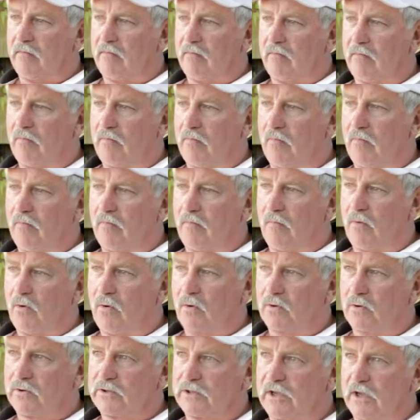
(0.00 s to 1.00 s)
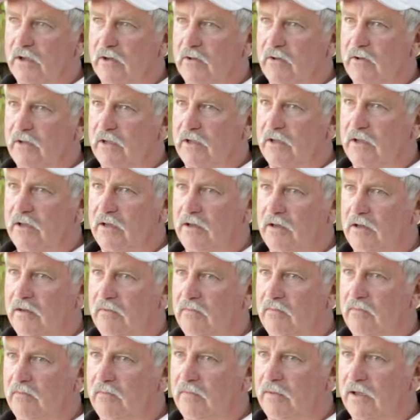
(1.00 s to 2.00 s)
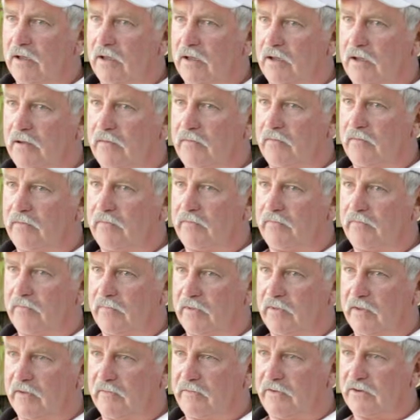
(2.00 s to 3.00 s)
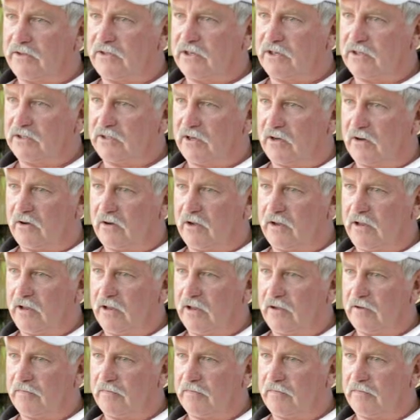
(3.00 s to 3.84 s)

More so the fishing side.